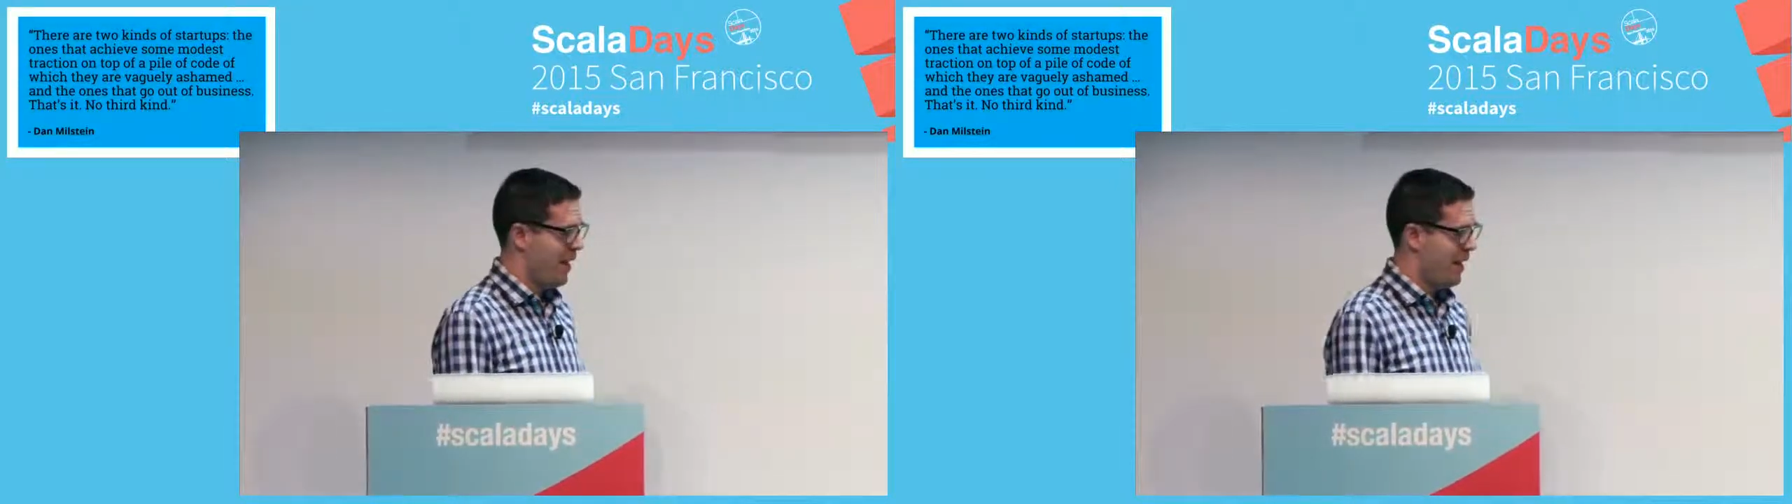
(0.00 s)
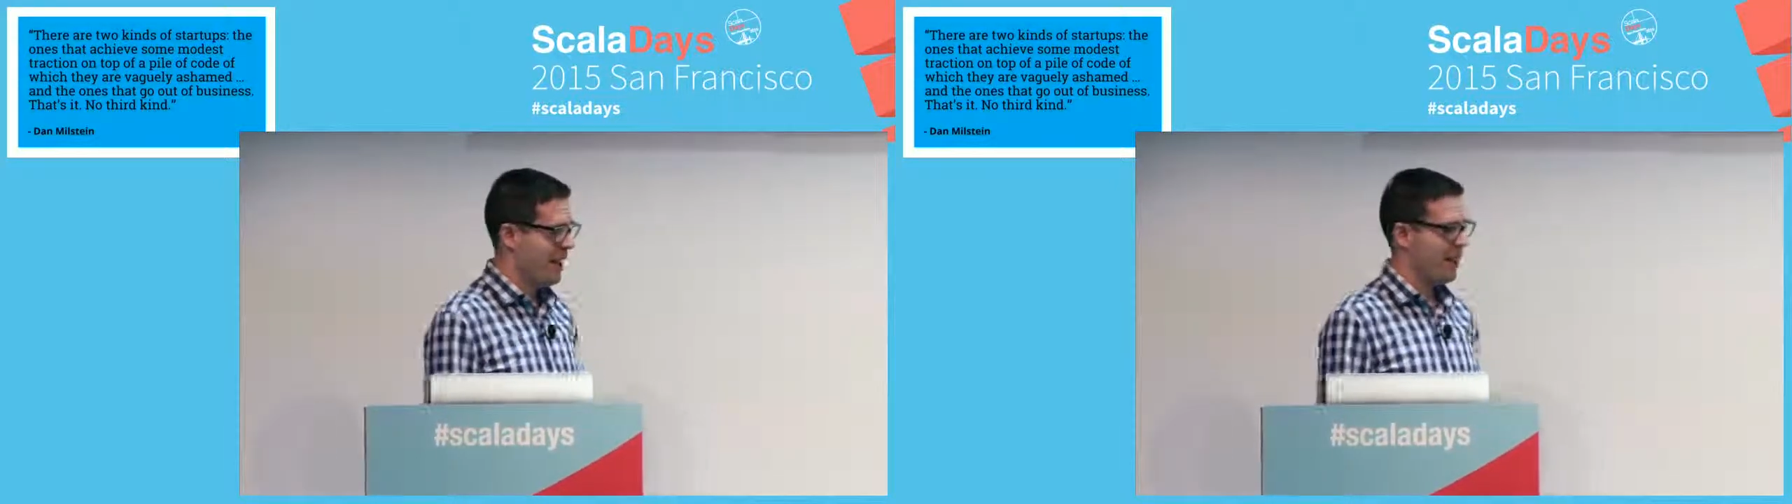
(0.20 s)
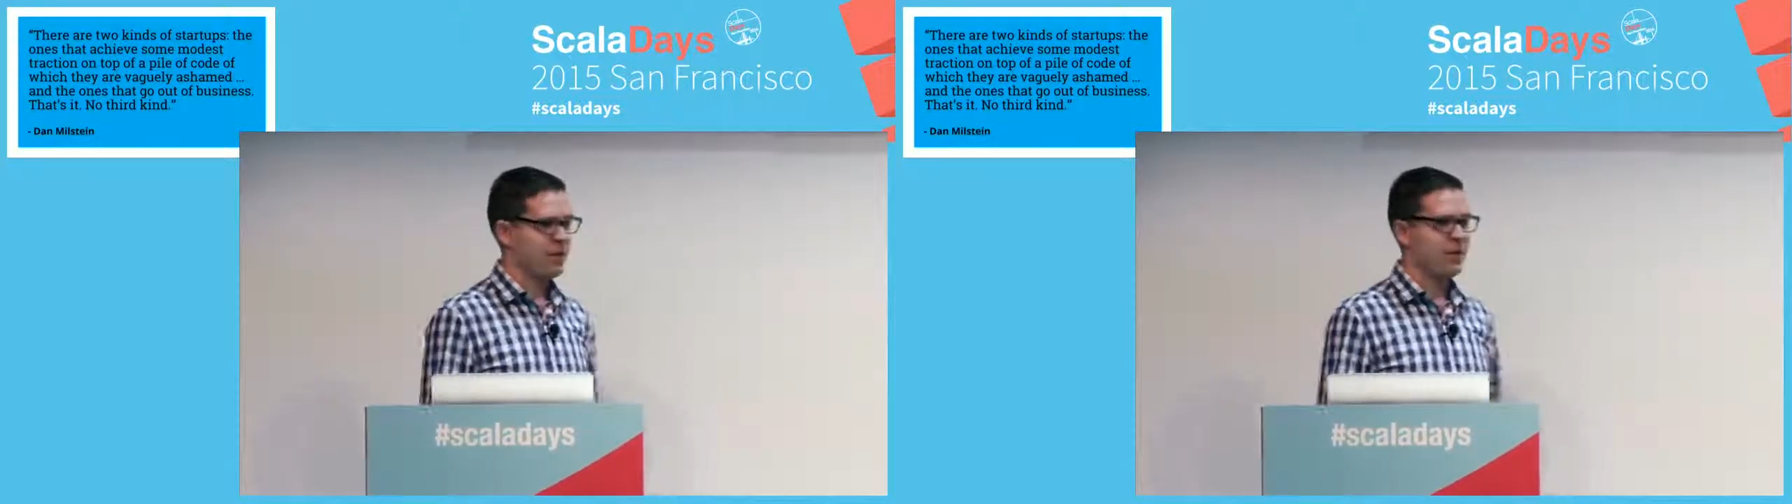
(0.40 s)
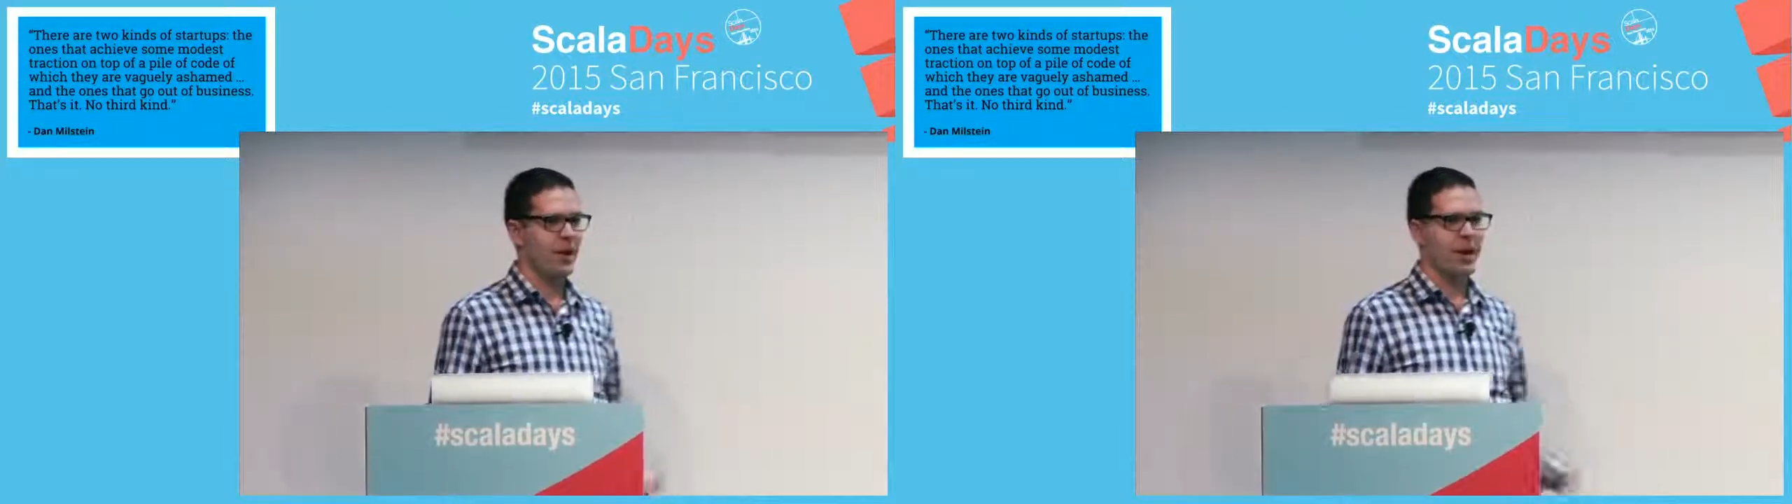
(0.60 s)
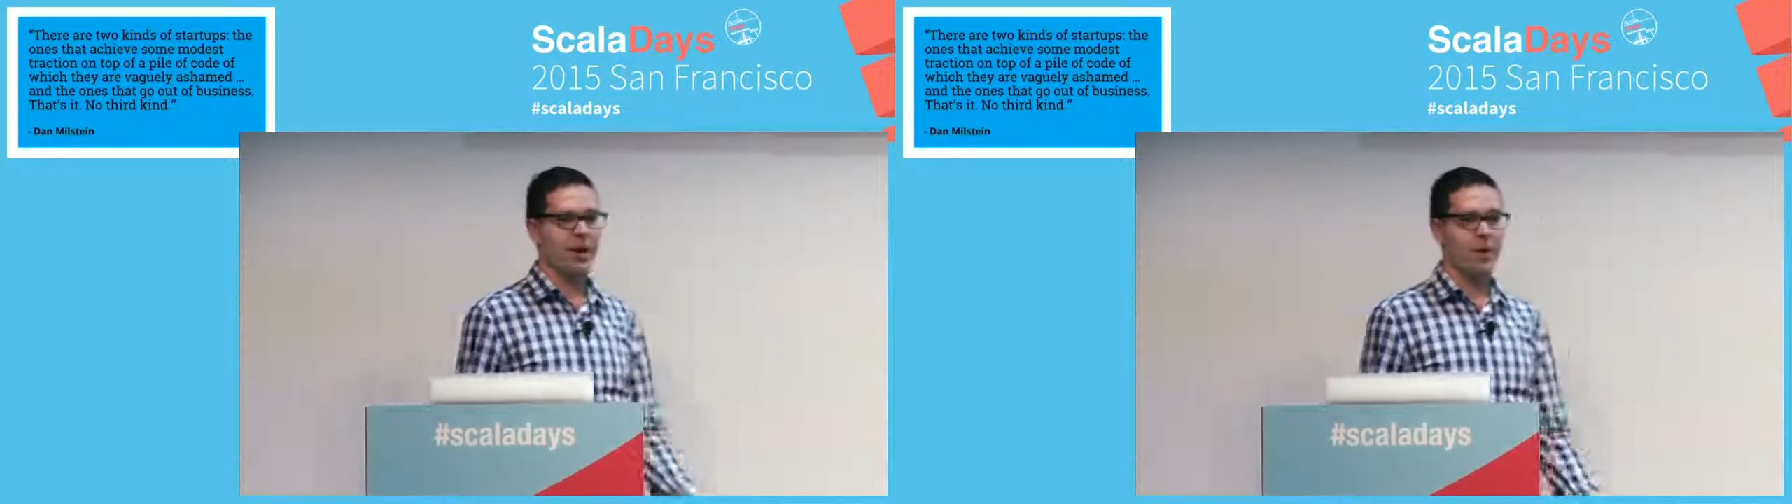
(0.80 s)
And
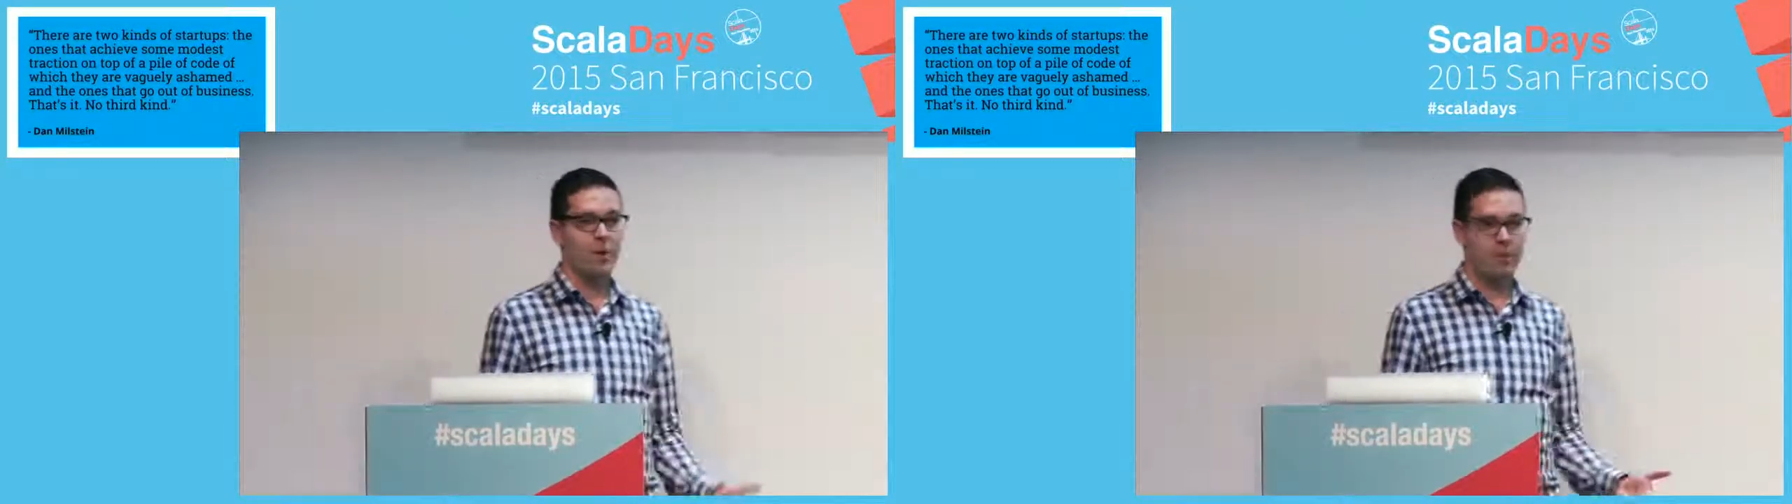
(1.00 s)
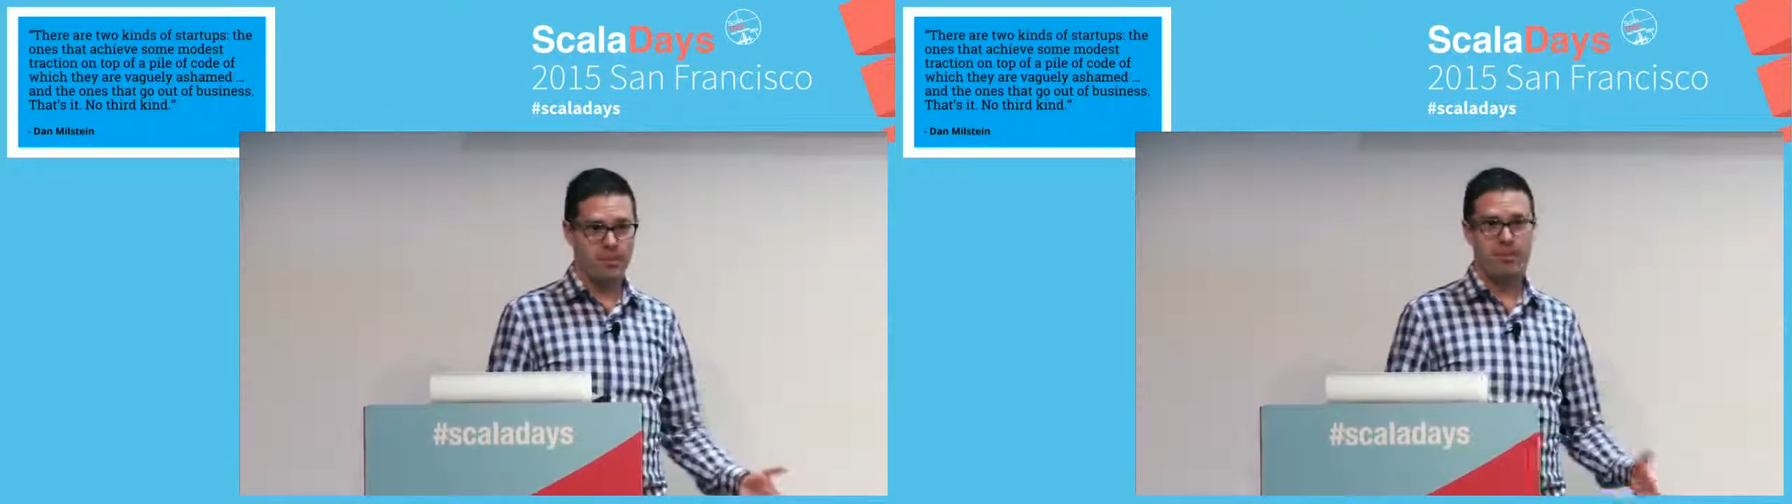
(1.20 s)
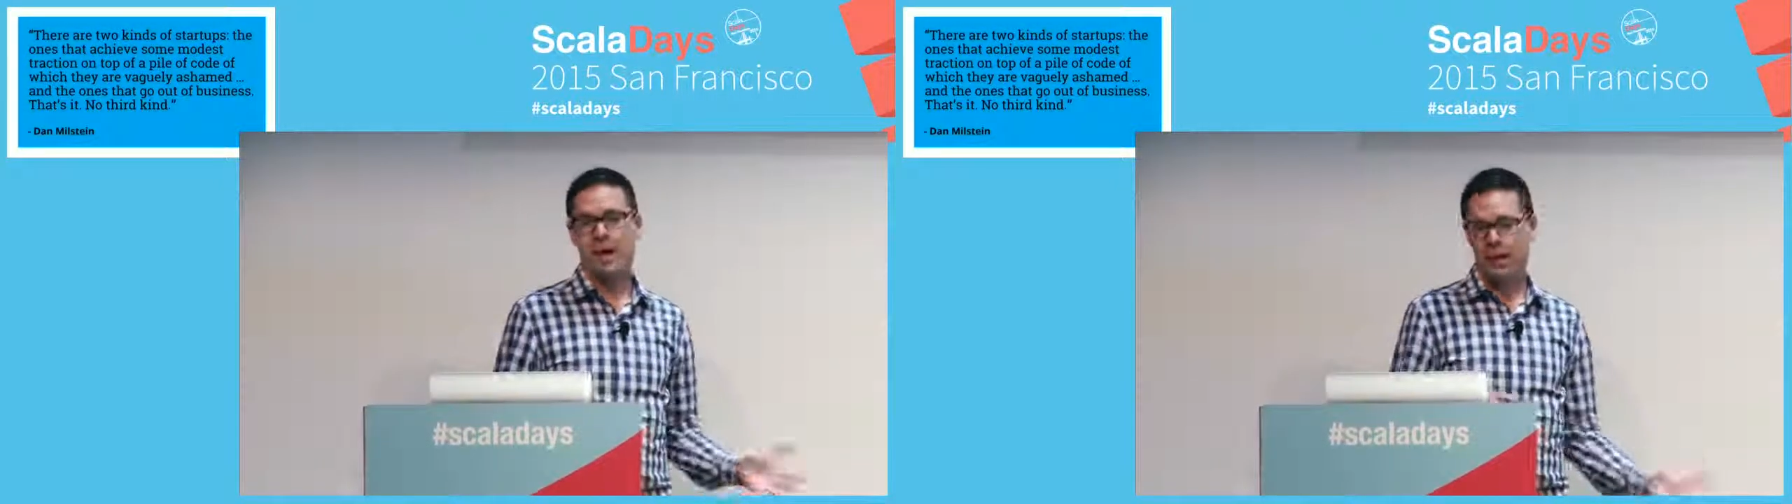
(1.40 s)
my